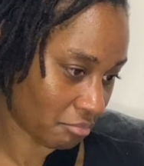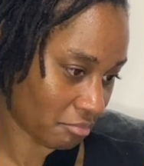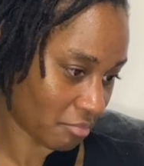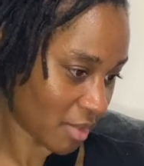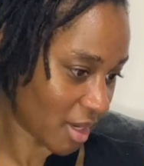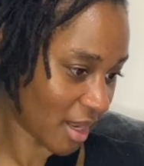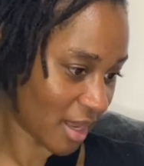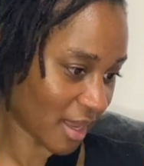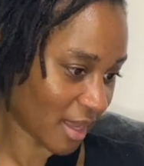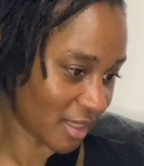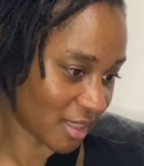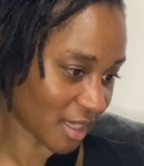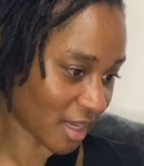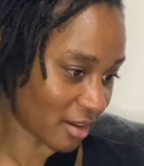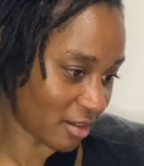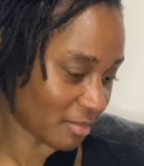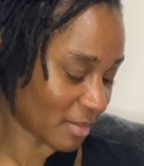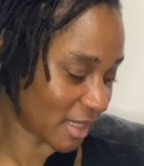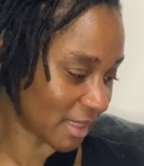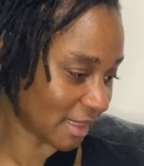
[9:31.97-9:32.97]
Yeah, it's not
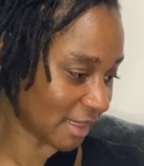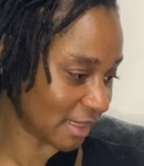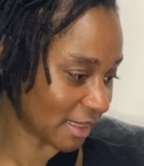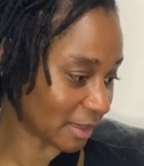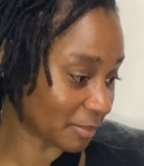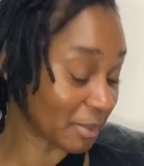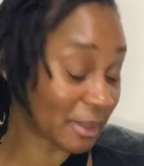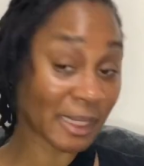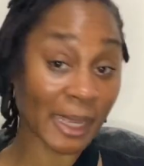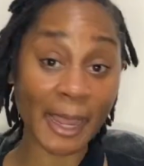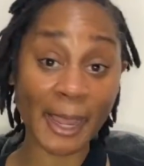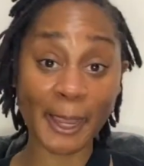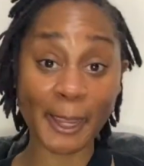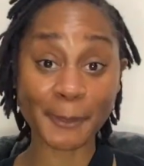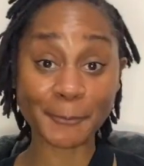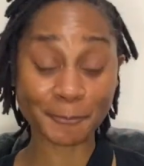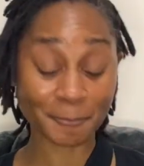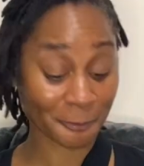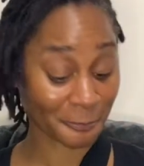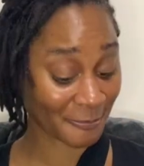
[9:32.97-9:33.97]
on my list, but hey,
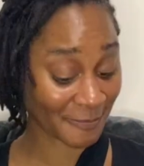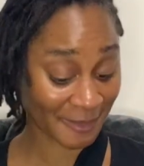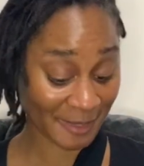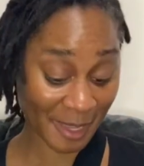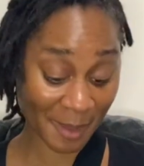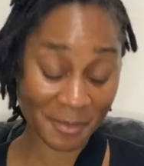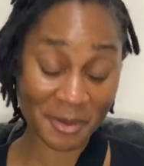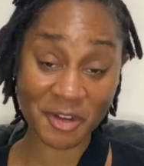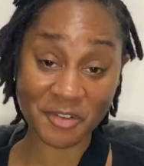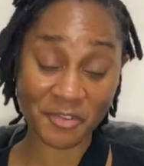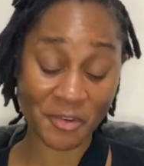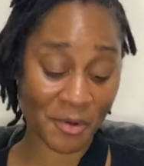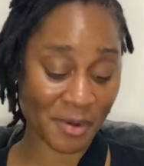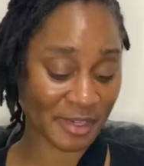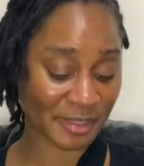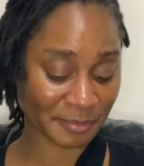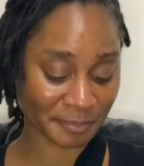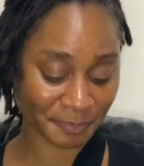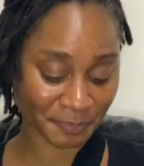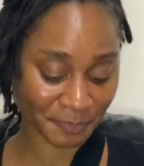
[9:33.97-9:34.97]
I'm here for
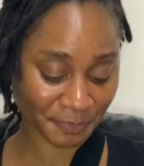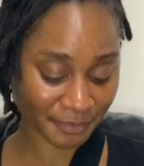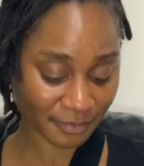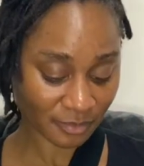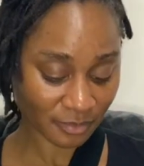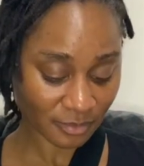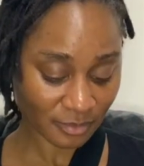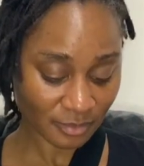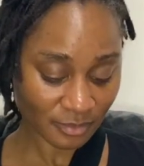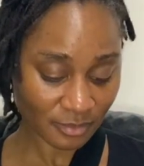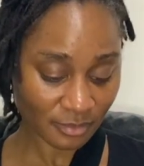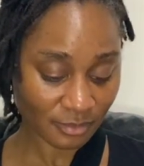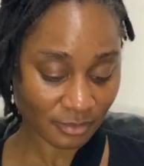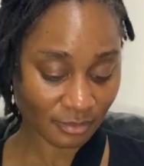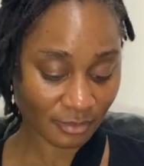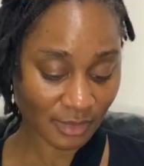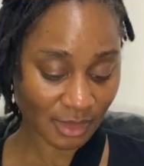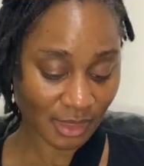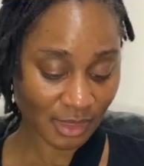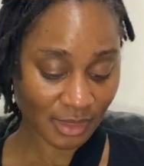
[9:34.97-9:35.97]
it.
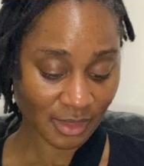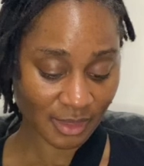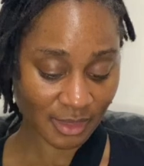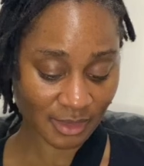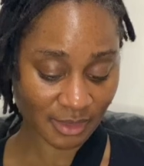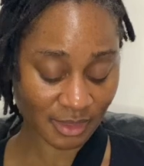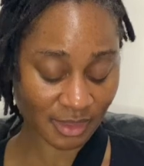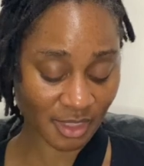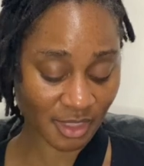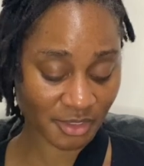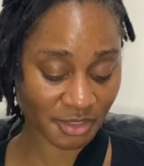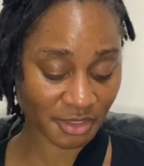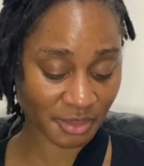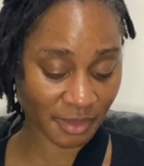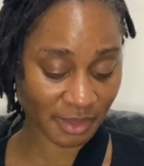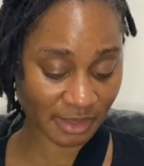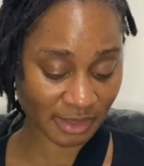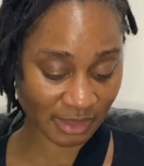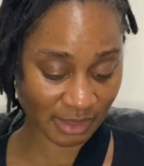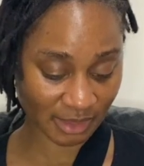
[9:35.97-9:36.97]
It's another
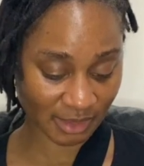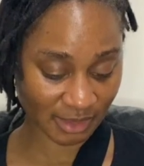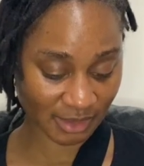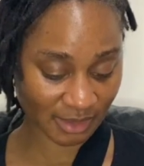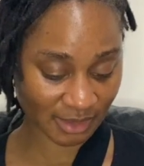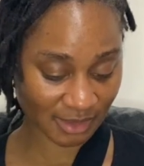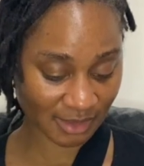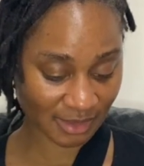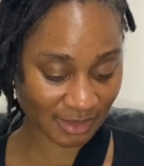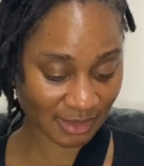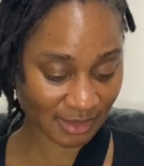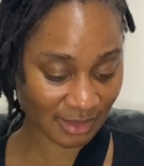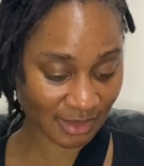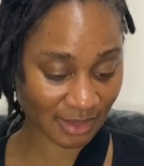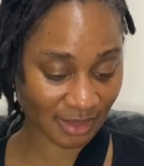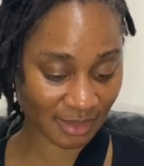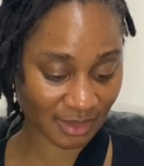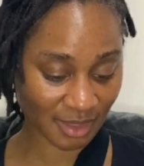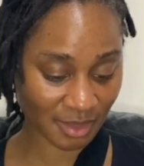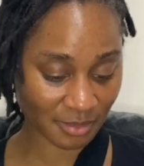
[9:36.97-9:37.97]
scrunchie. This
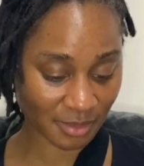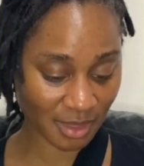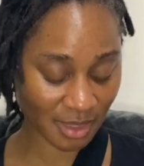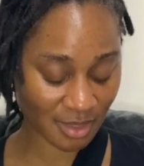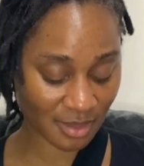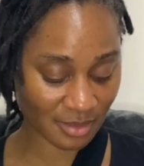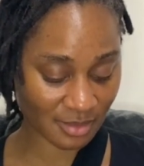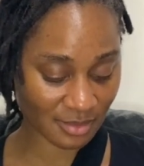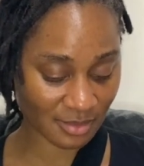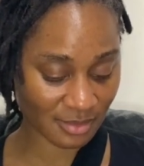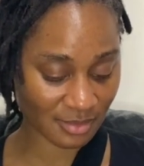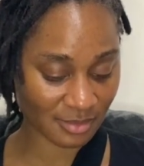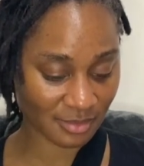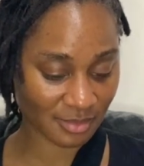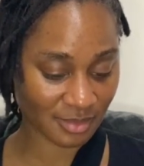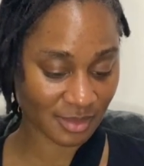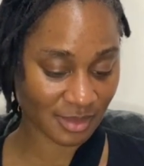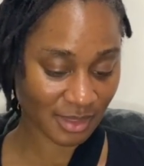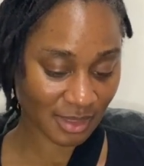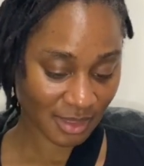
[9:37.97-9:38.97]
is so cute.
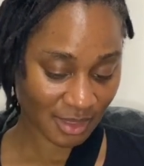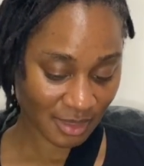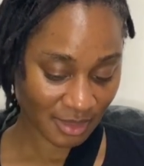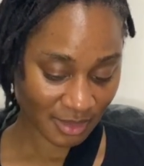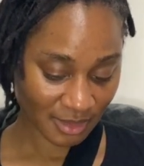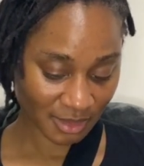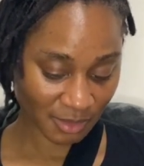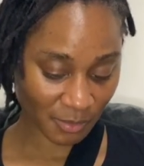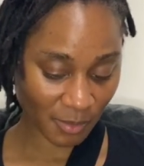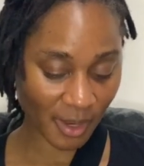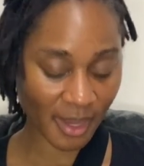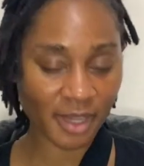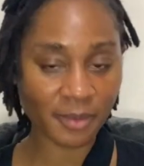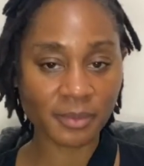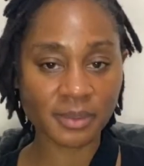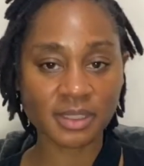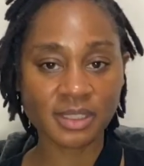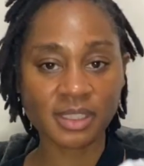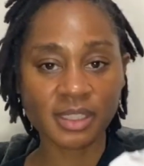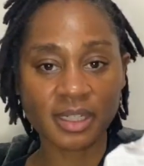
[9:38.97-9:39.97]
It's white with
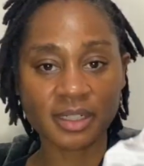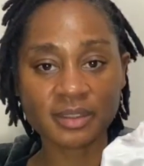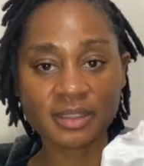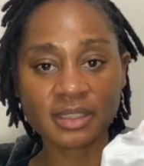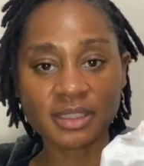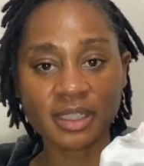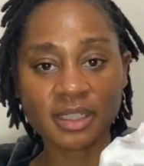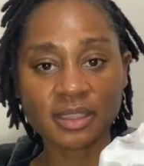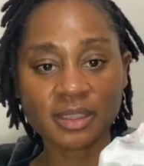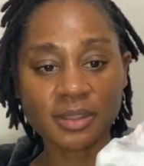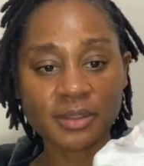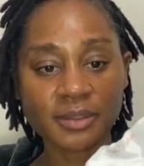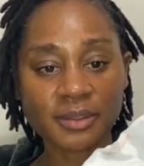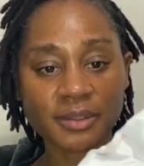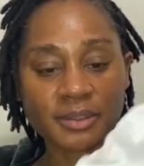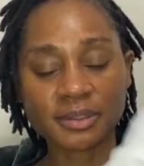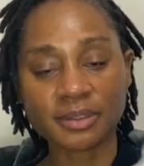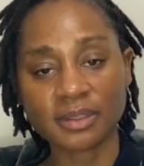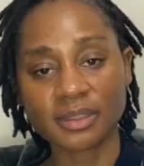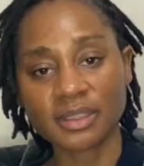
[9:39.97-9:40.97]
the Tierra J
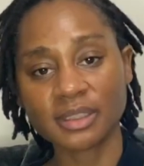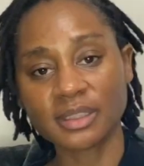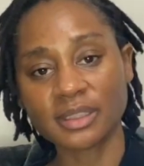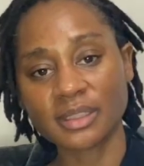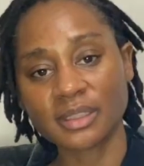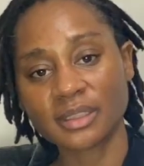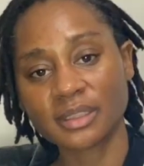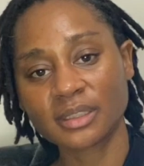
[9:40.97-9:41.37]
logos on it.